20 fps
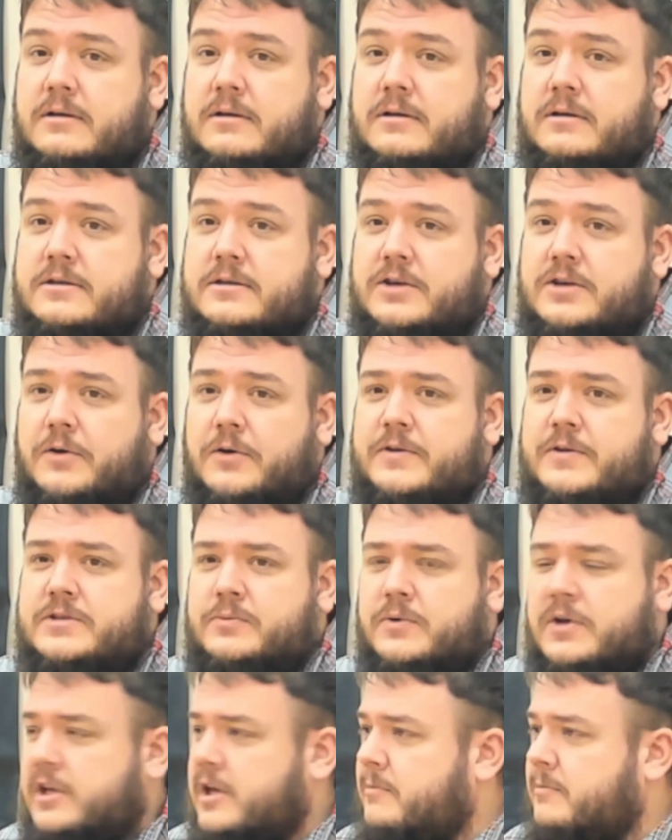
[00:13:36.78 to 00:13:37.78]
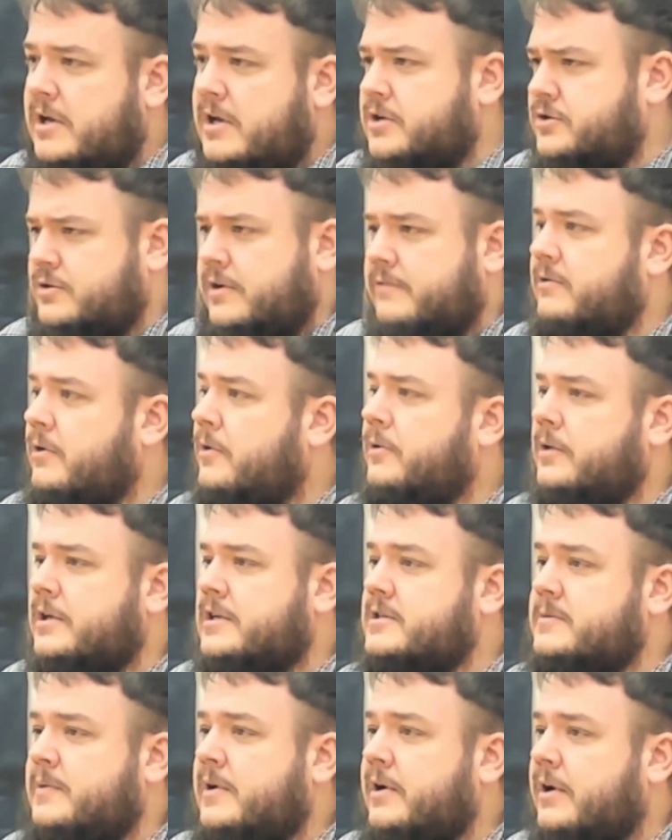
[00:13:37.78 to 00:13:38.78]
So if it's really a ministry of the Holy
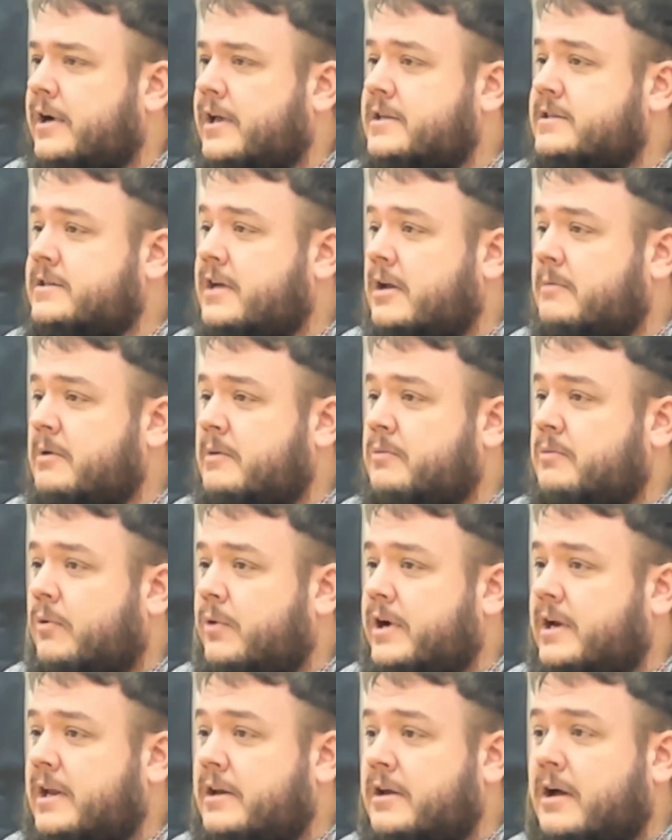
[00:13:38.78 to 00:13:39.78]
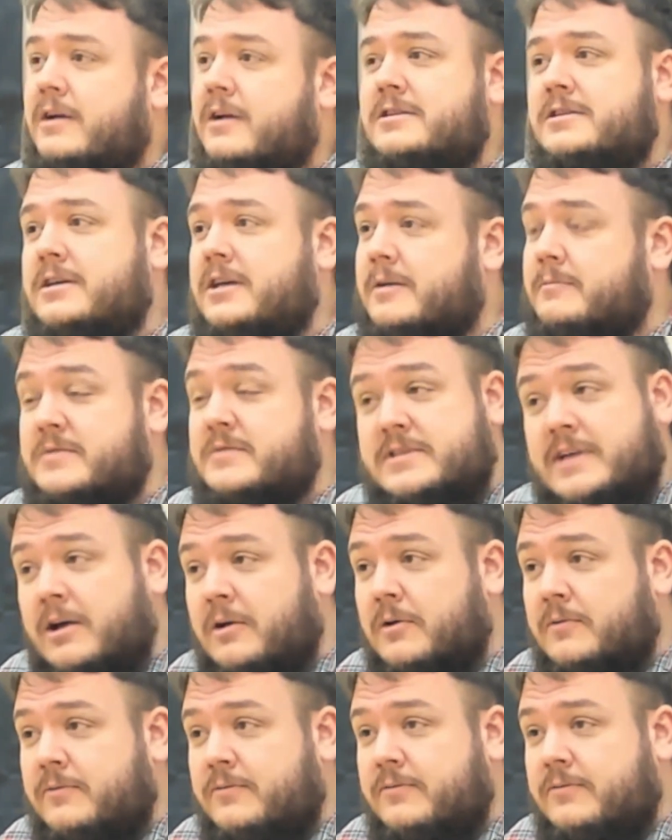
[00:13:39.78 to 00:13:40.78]
Spirit, it's going to be pointing not to
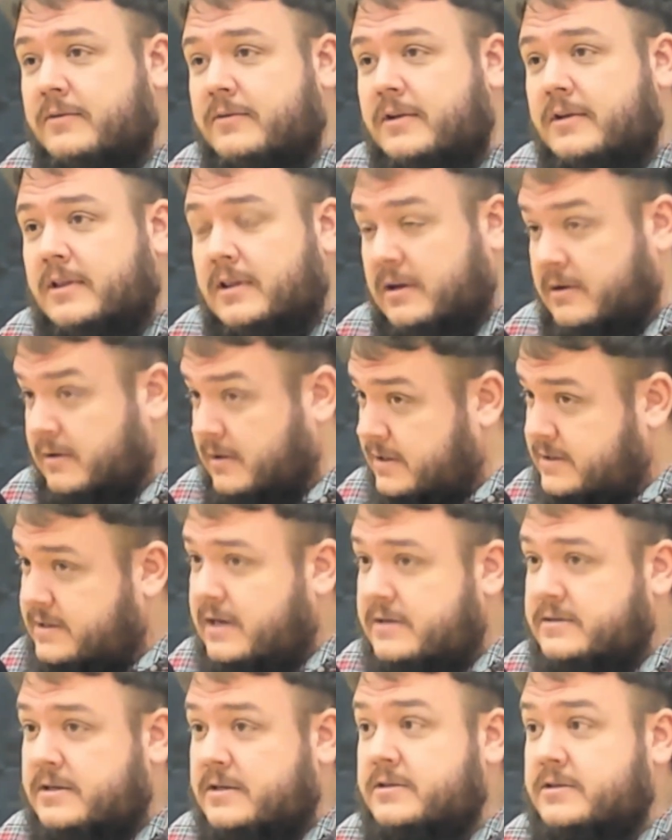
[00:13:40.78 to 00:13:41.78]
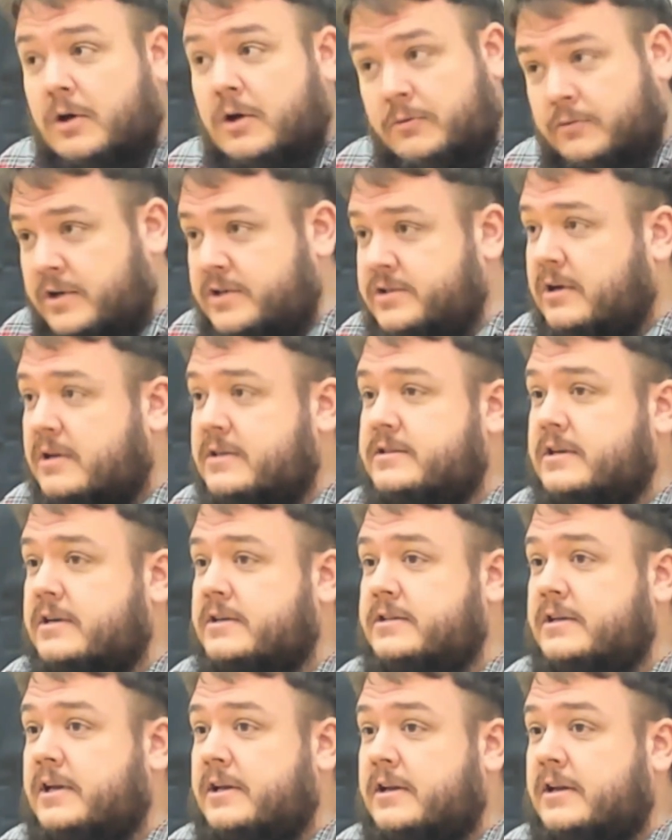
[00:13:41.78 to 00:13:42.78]
himself. Literally says this, go read John
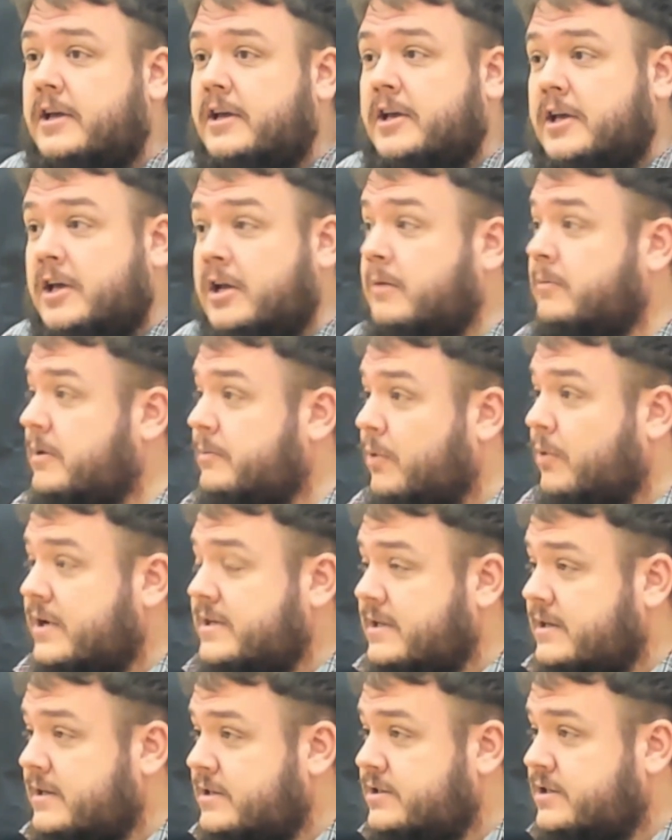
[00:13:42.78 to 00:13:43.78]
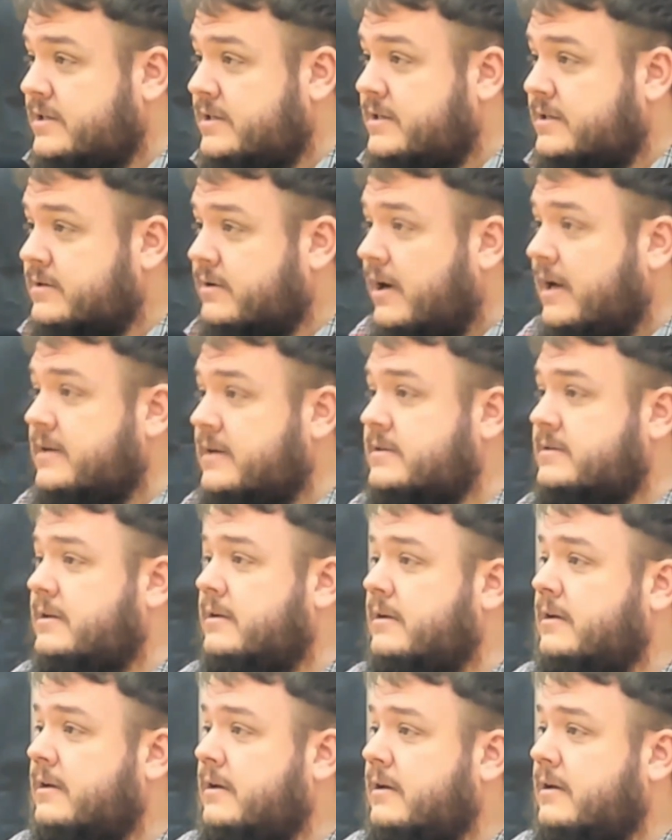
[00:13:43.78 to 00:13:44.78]
16. It'll be pointing to Jesus Christ.
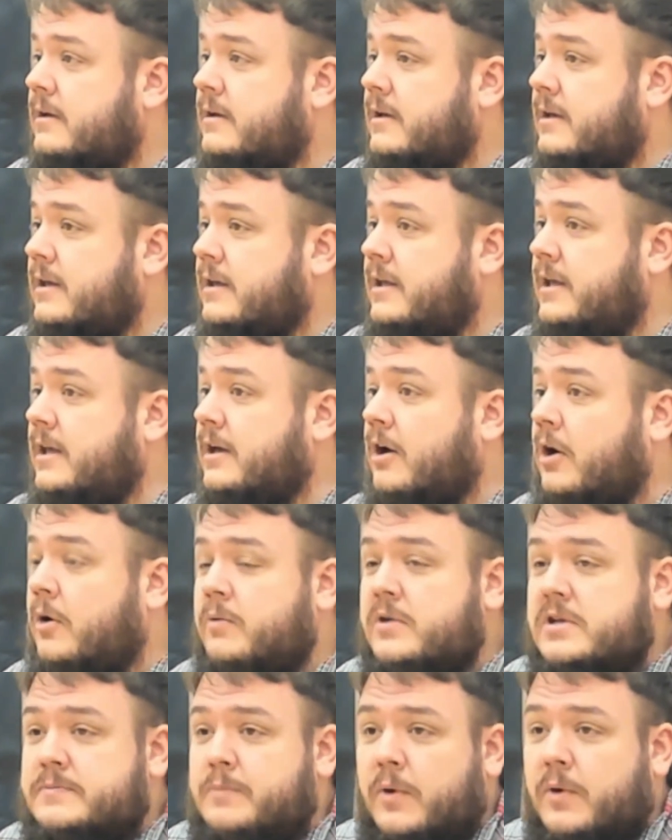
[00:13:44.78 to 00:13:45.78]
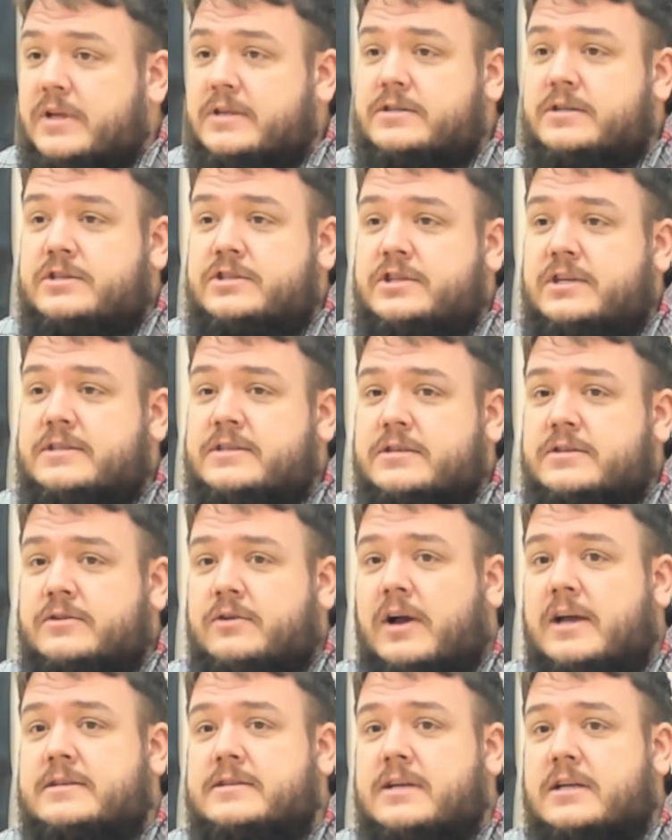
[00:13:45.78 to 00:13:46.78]
He always points to Jesus
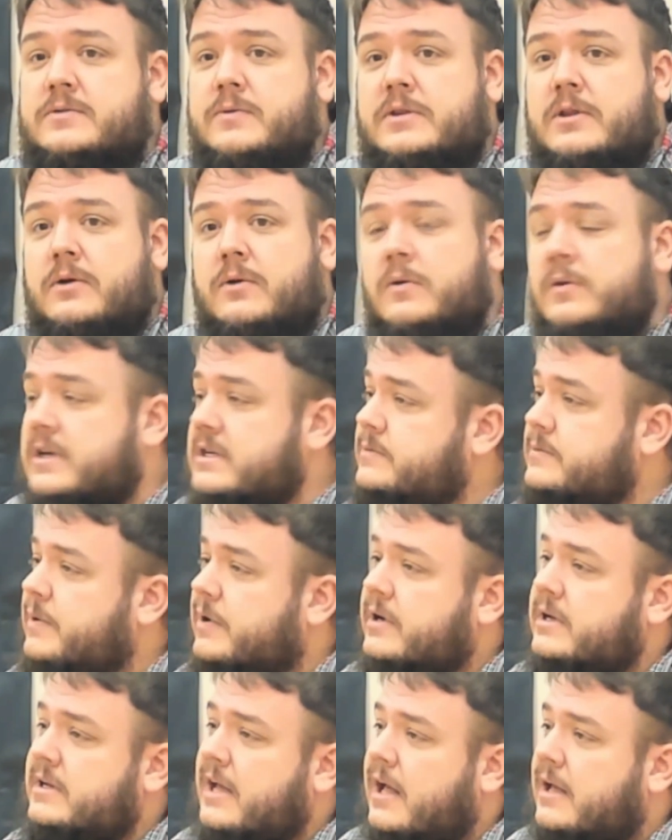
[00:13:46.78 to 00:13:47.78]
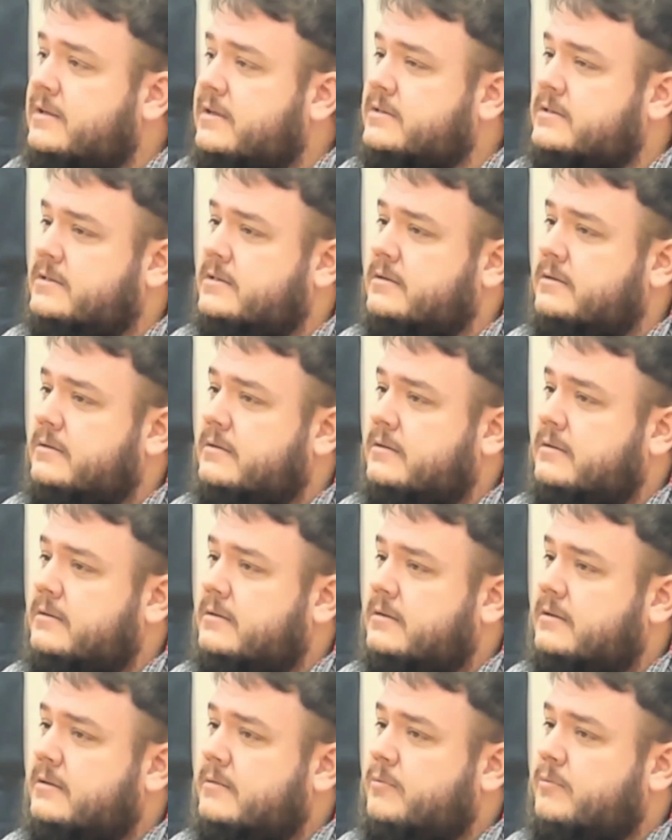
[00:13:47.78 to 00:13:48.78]
Christ. That's what the Holy Spirit does.
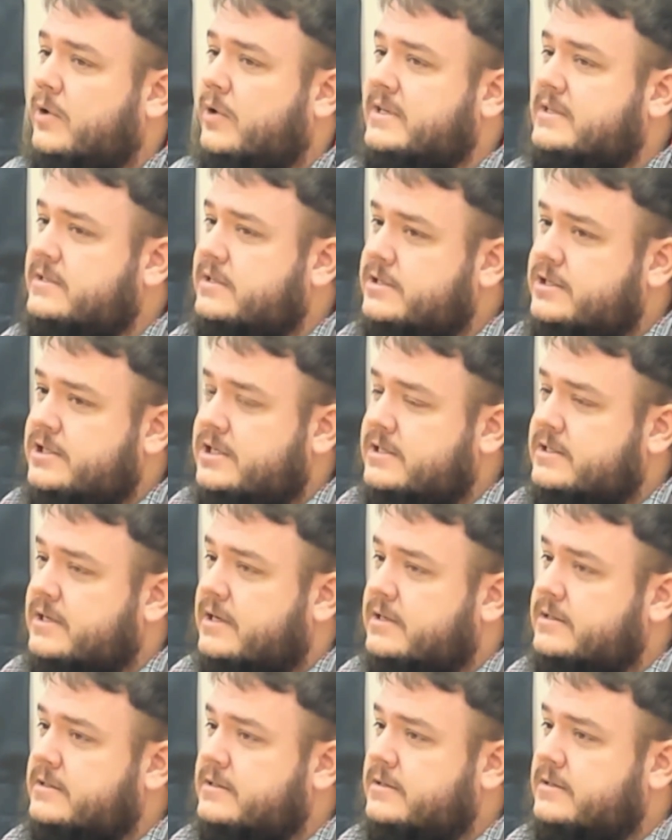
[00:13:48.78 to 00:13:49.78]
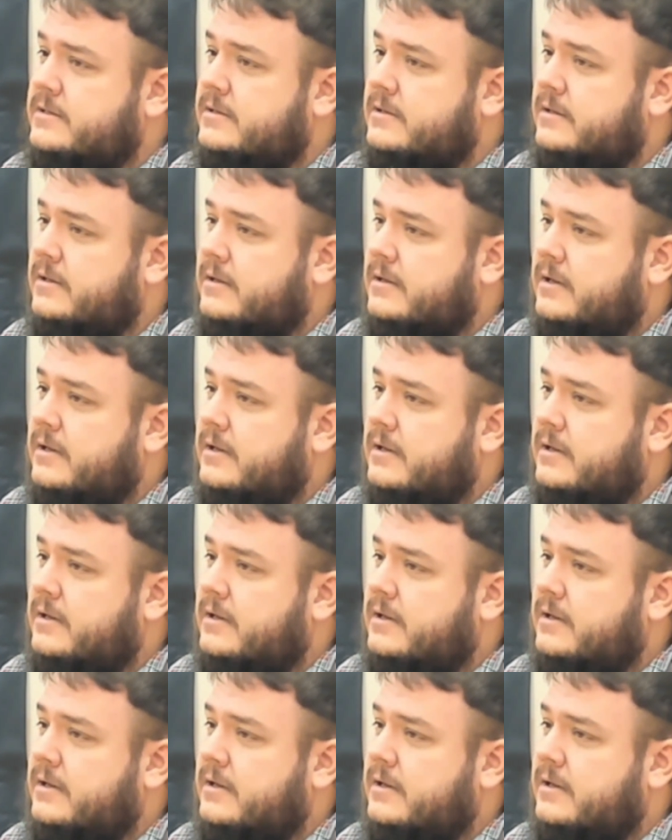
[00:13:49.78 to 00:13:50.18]
Points to Jesus.